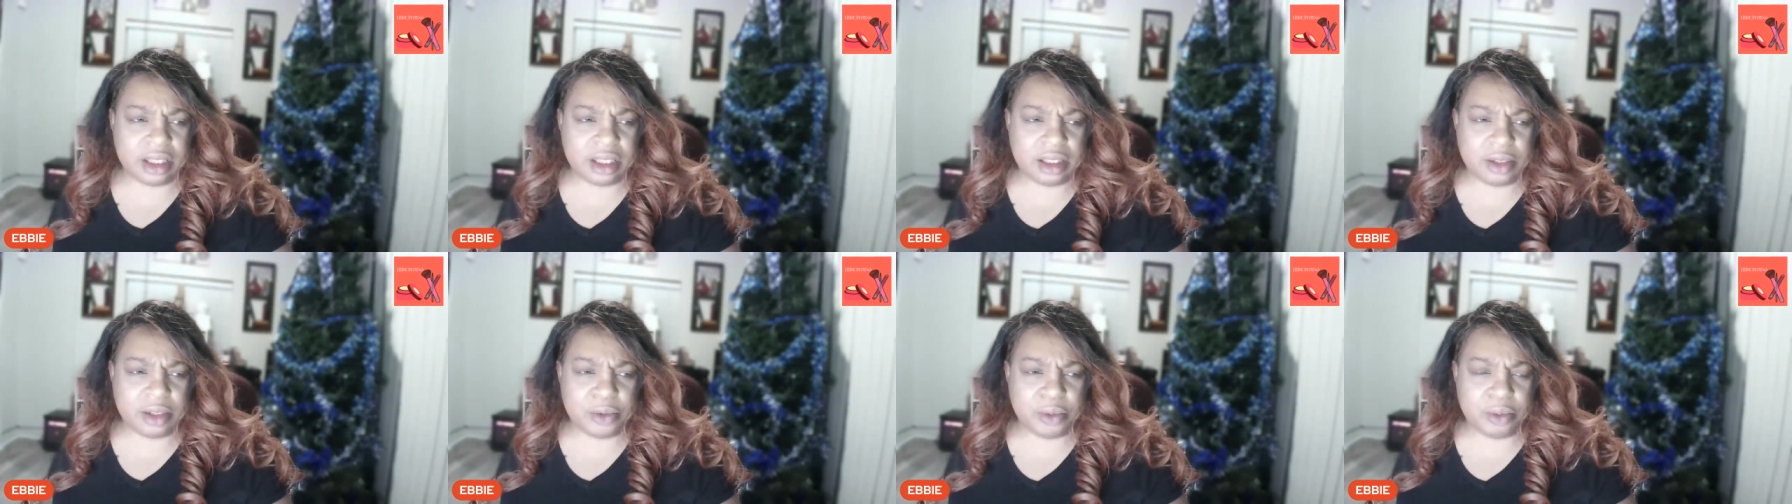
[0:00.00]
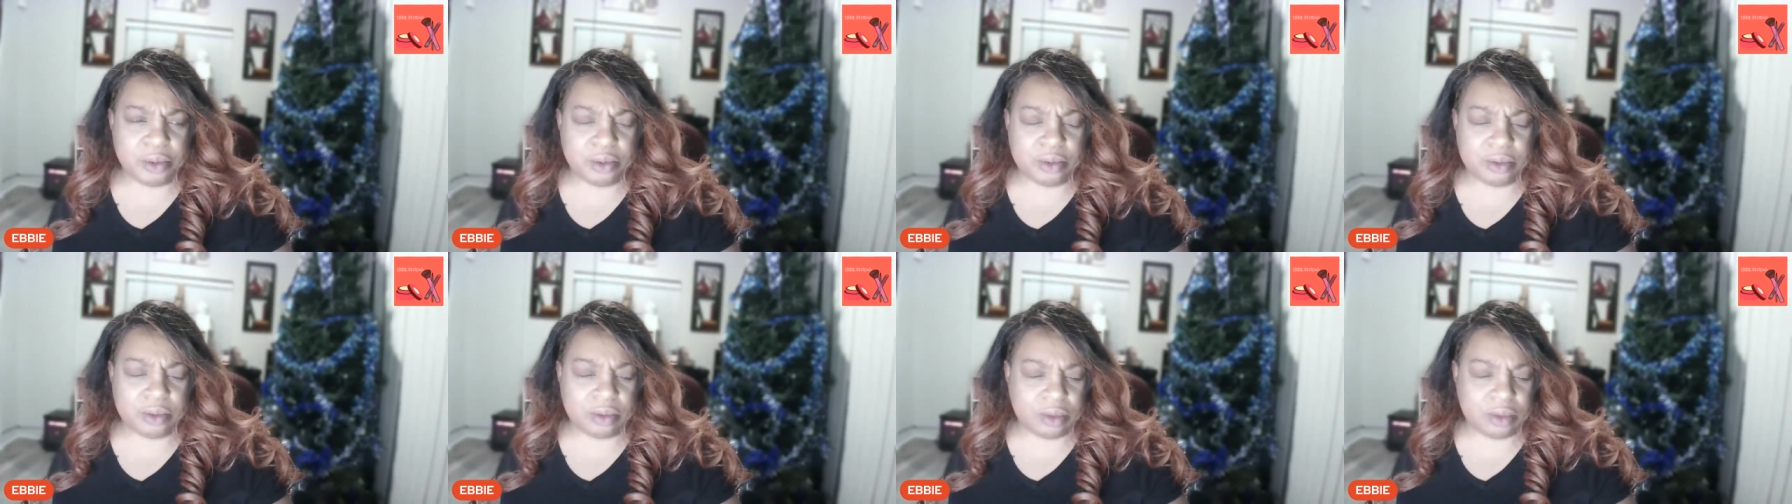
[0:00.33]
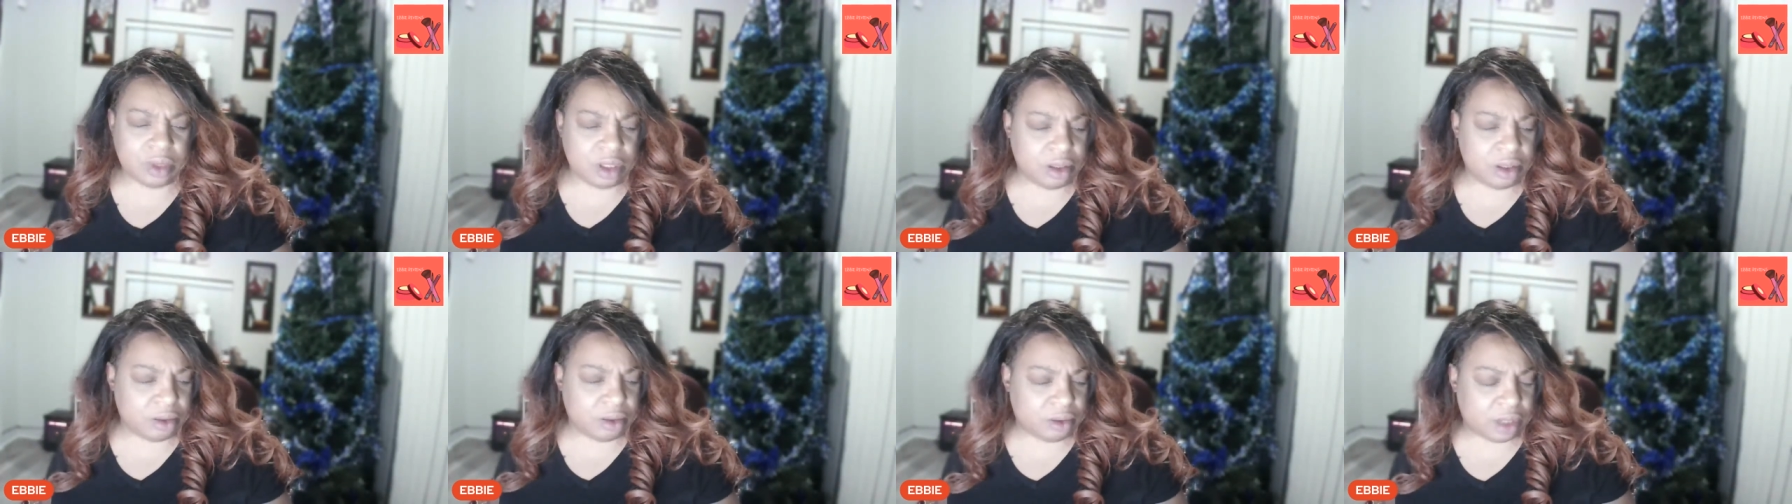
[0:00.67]
I
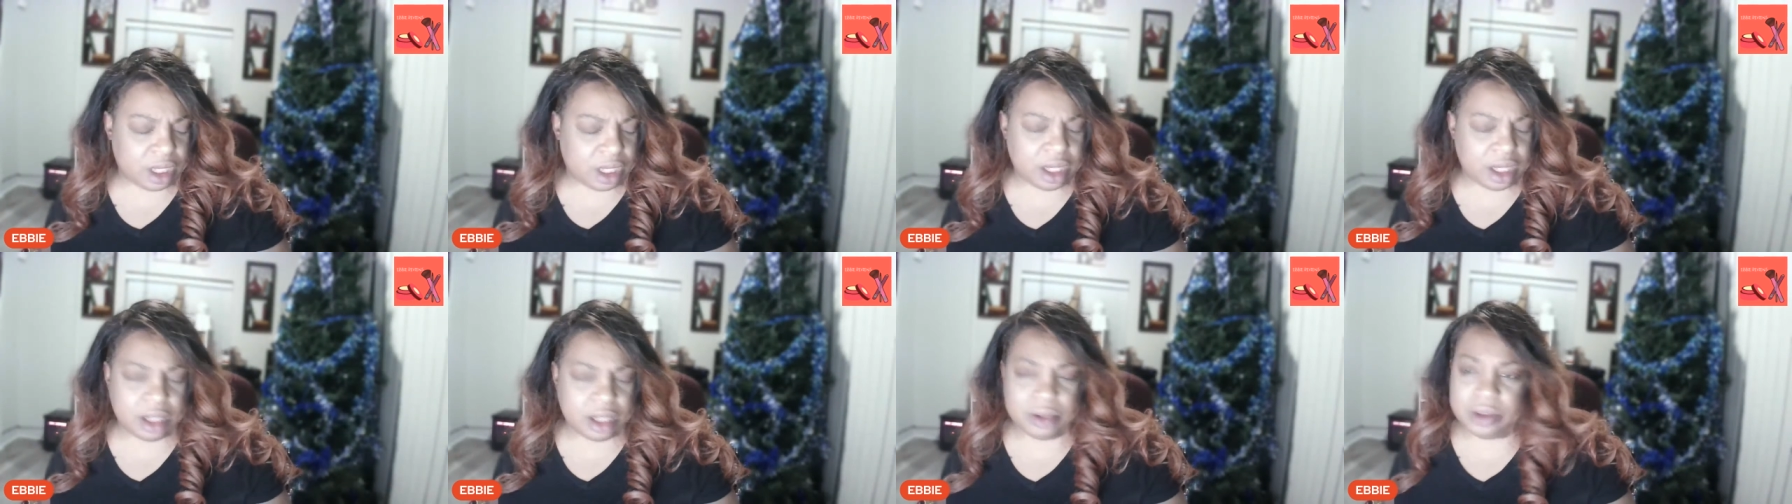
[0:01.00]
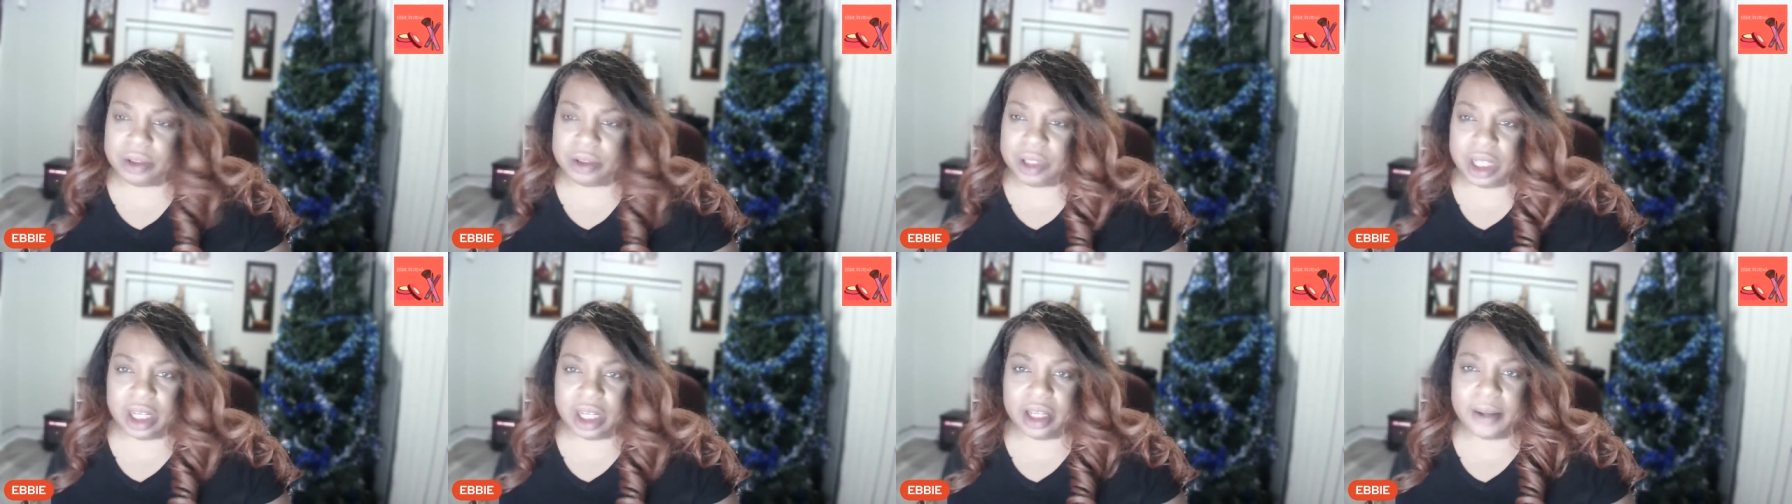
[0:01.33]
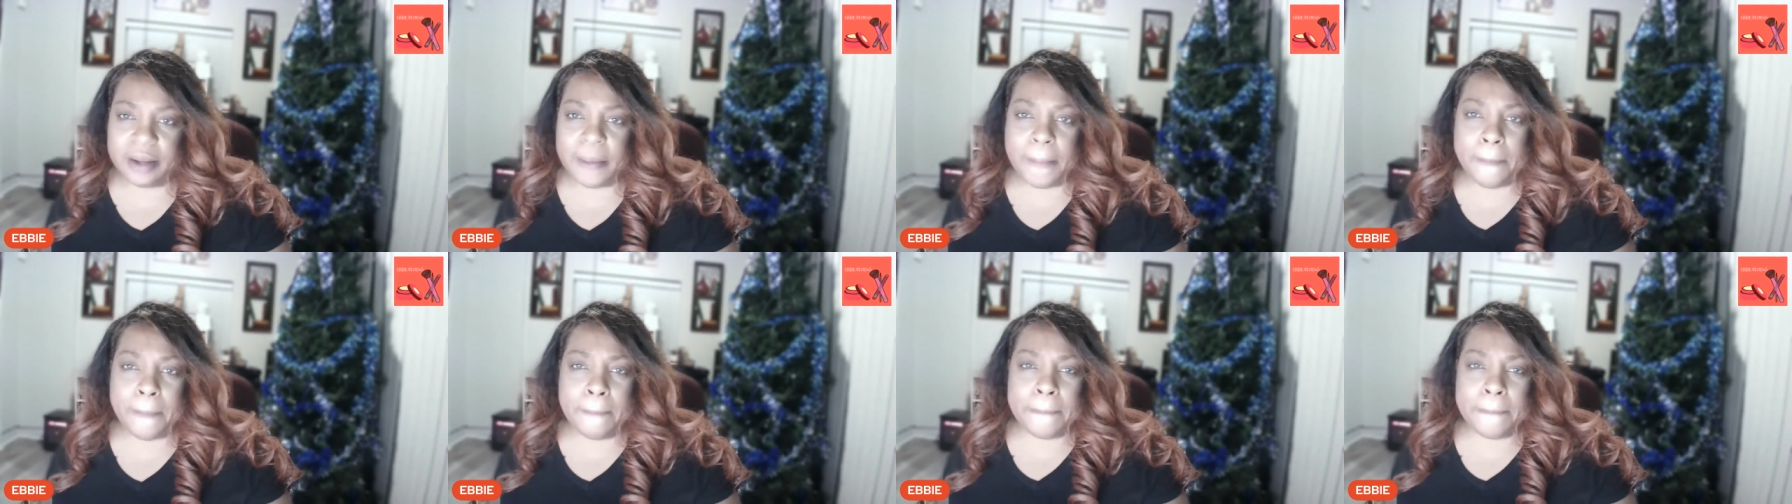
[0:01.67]
don't know yet.